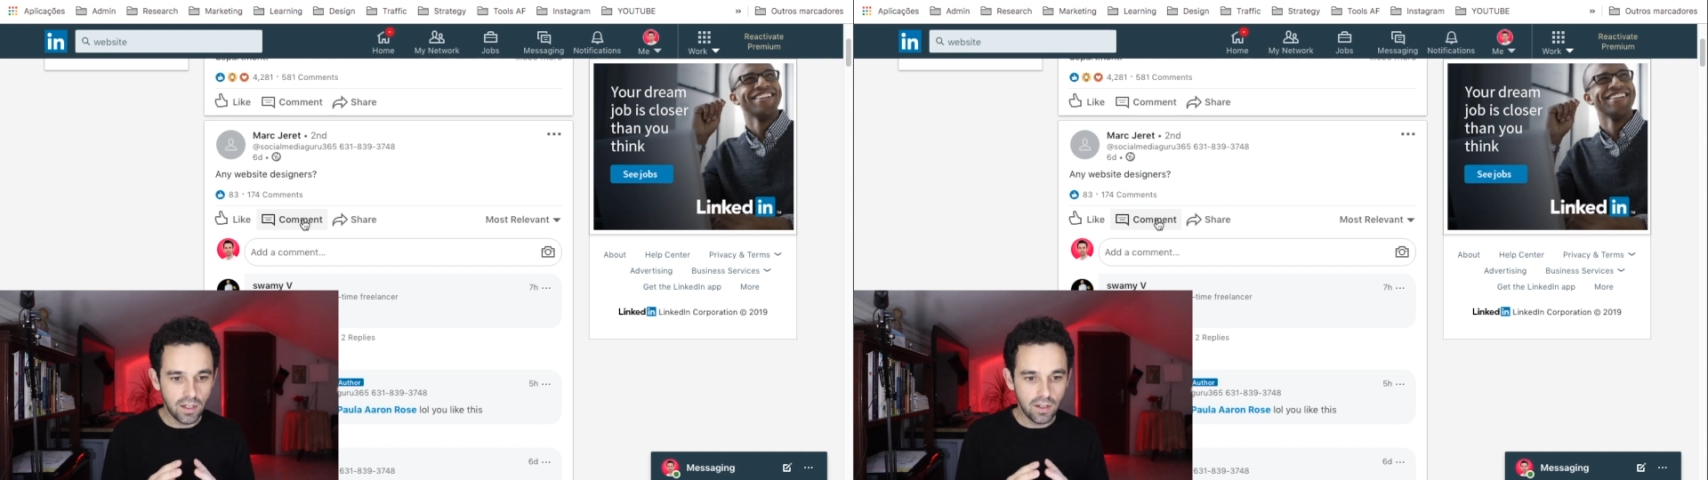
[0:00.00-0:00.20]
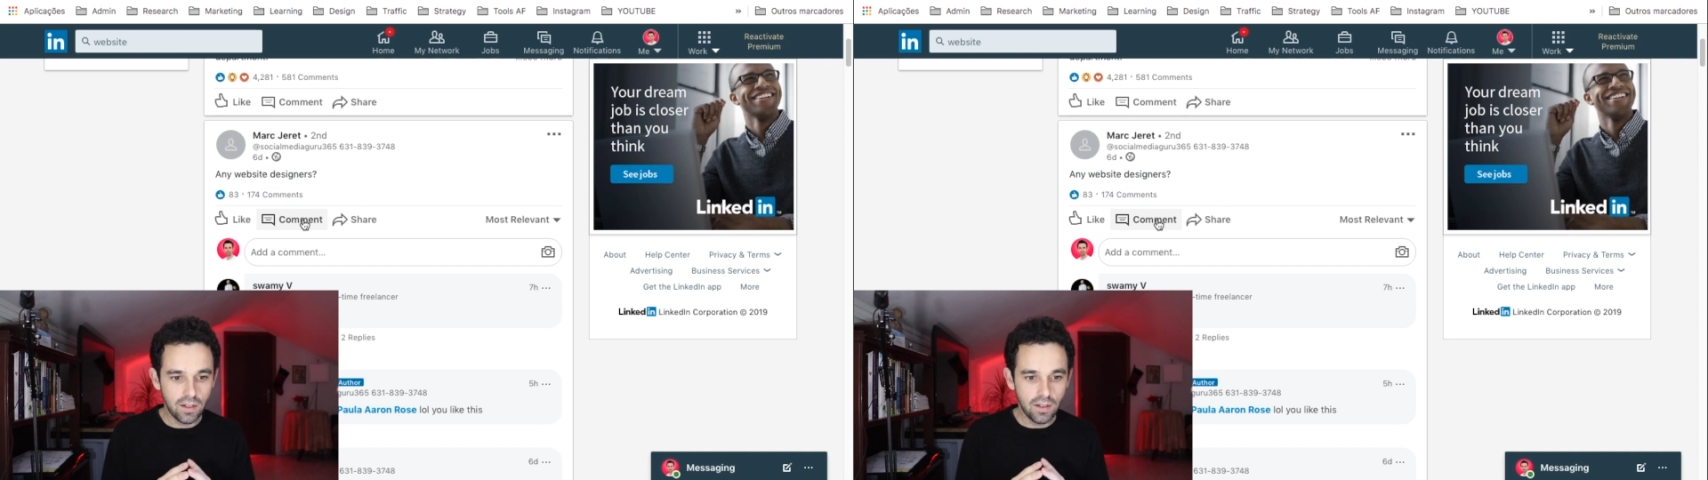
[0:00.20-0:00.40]

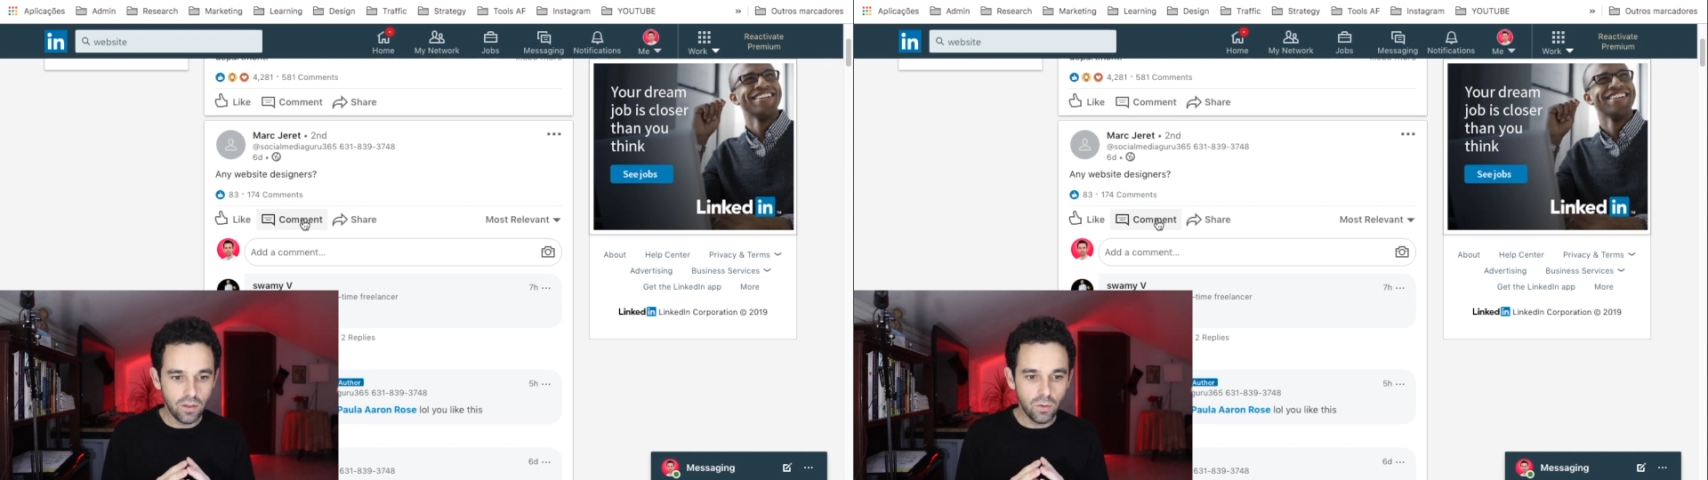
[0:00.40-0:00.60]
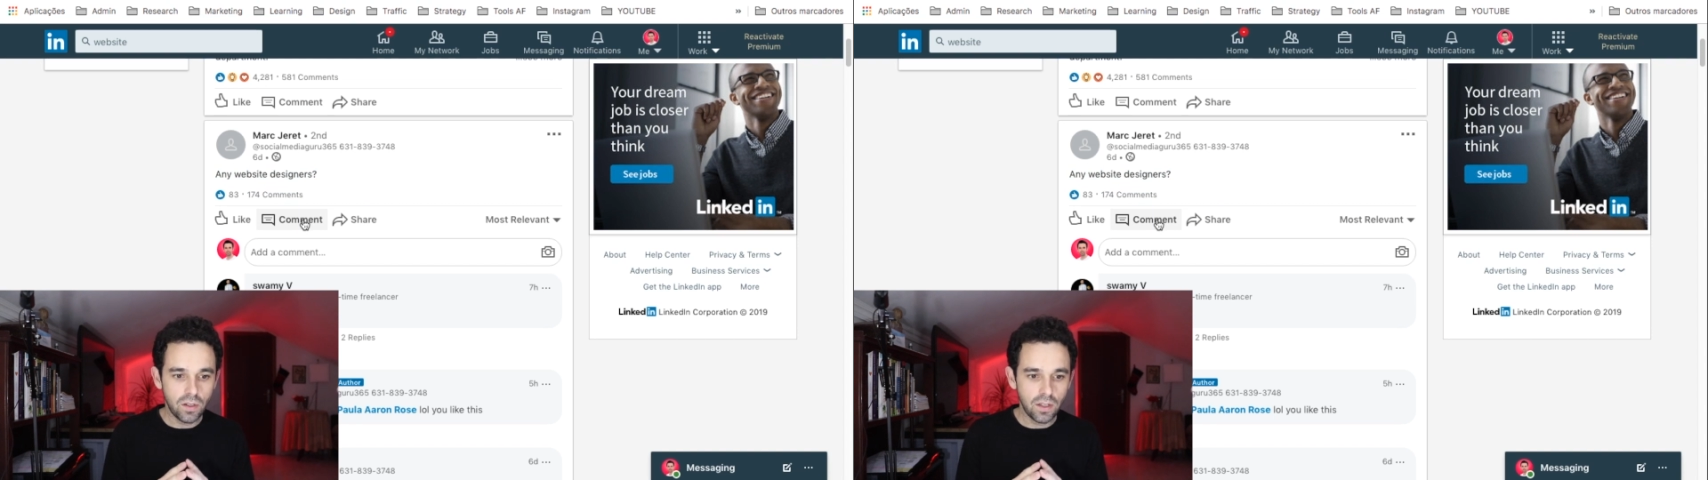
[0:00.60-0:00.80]

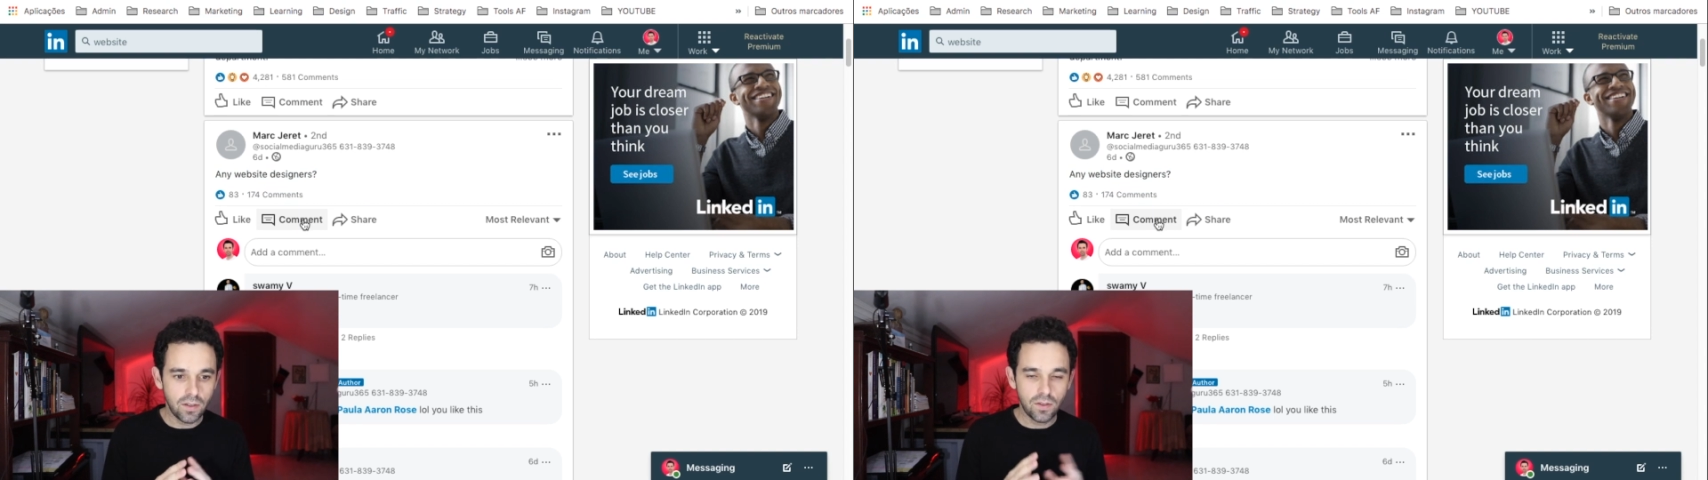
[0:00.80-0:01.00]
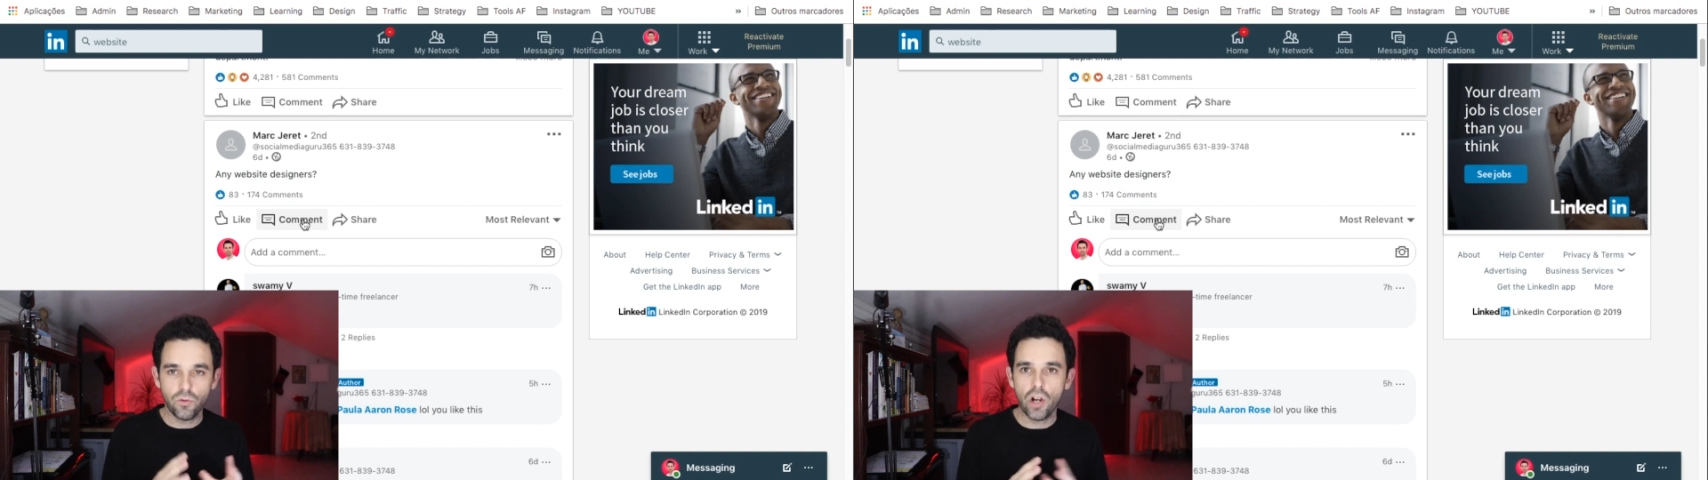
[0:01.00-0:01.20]

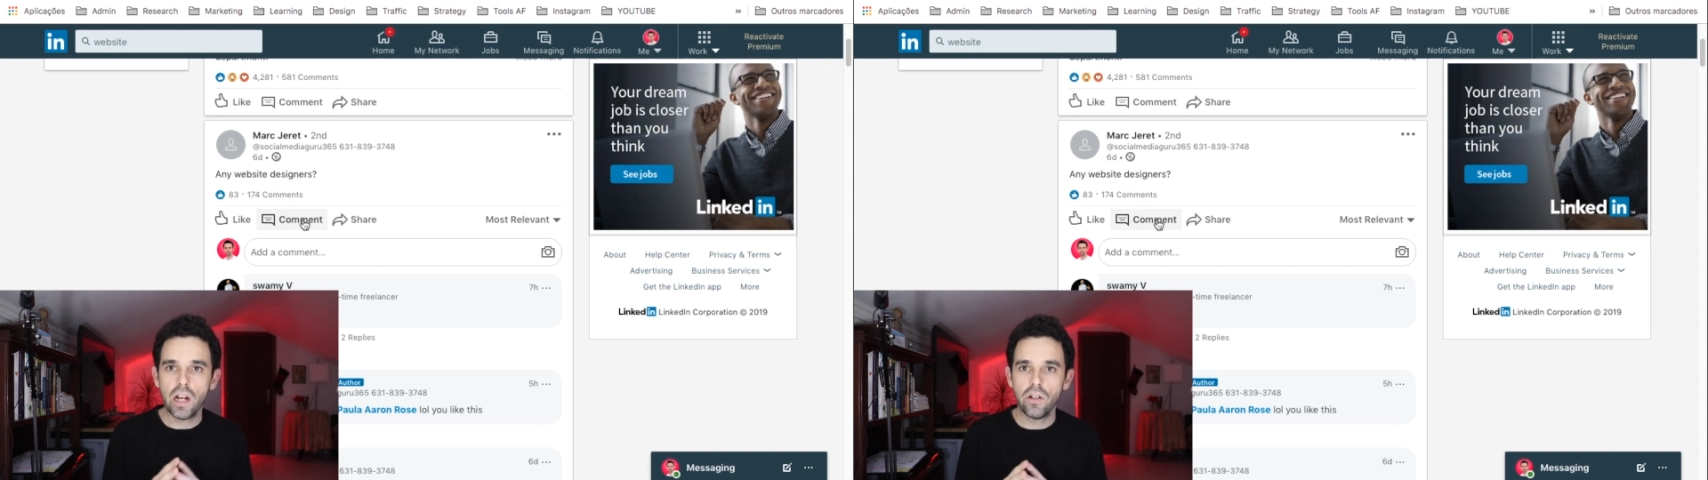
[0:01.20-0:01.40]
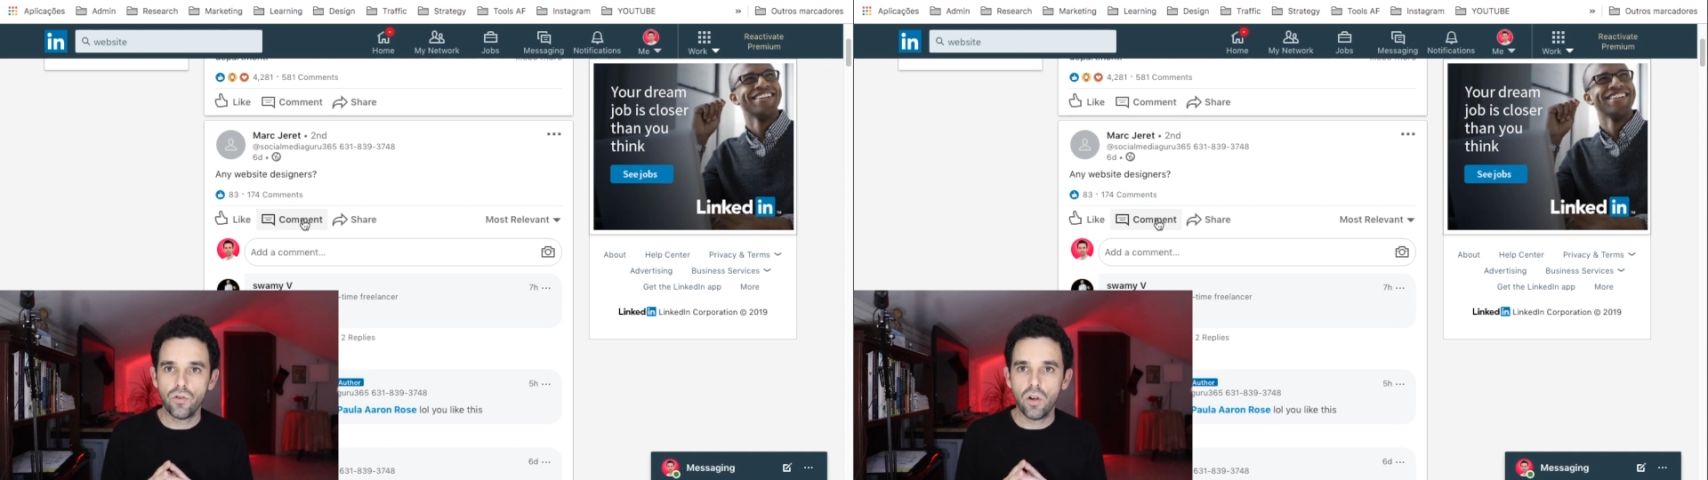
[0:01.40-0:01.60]
it's
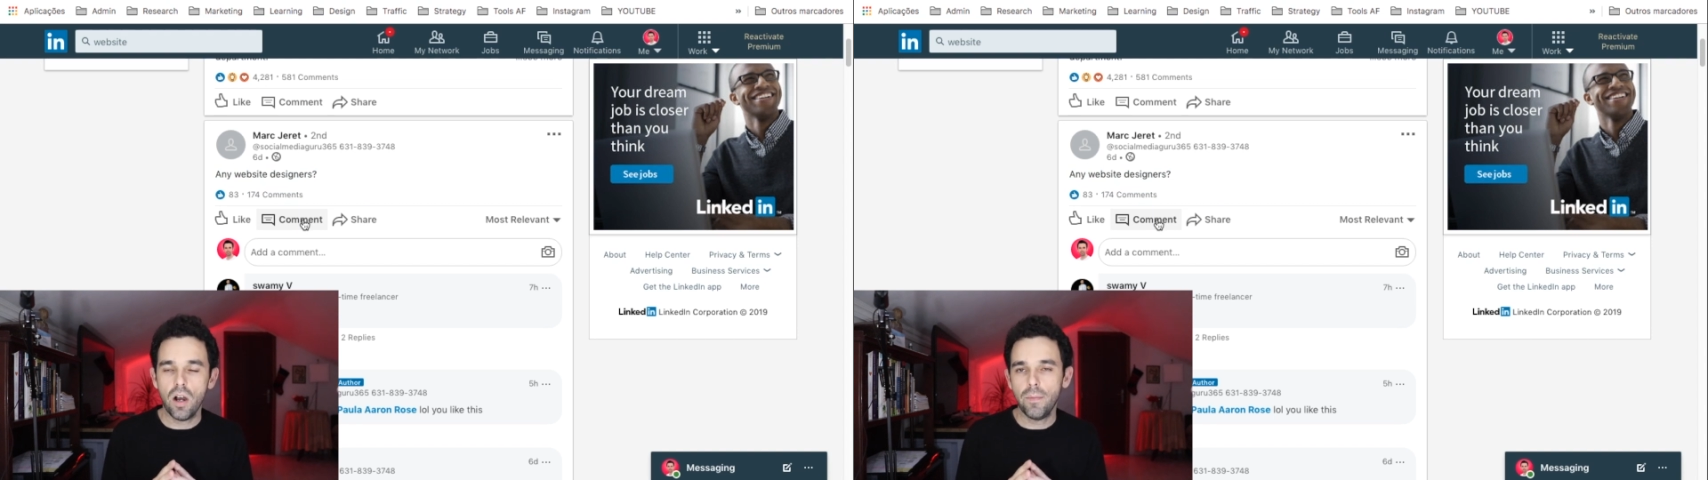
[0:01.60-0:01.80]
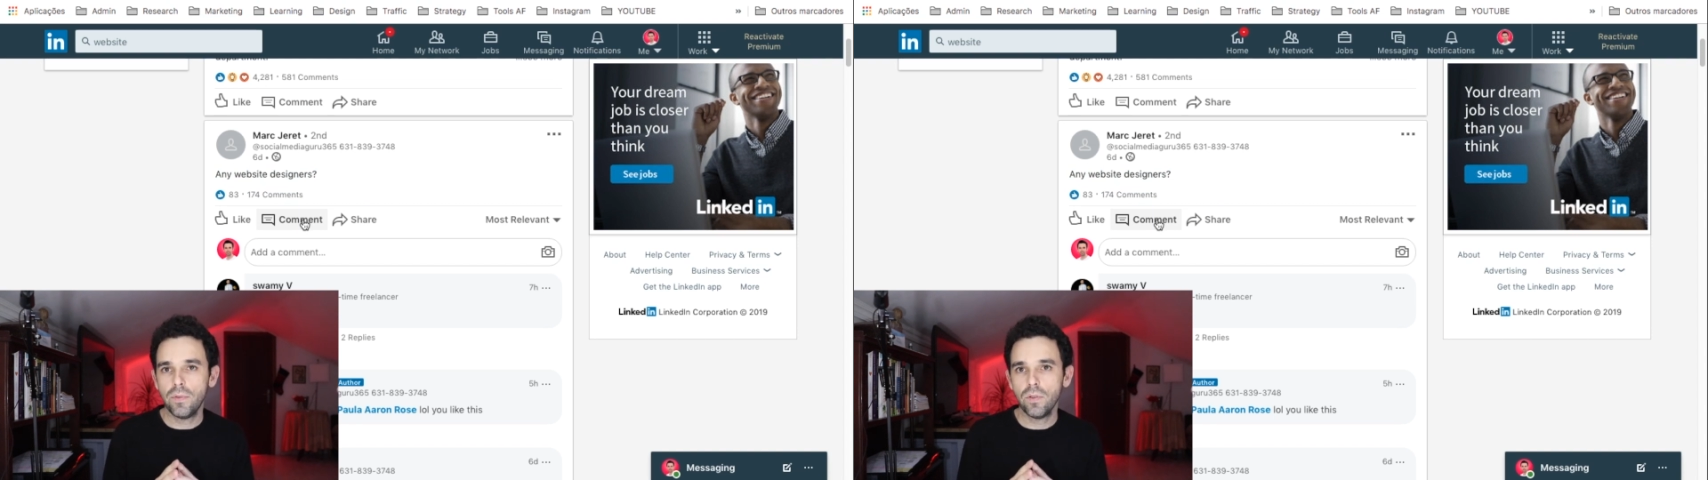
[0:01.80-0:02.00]
drag and drop,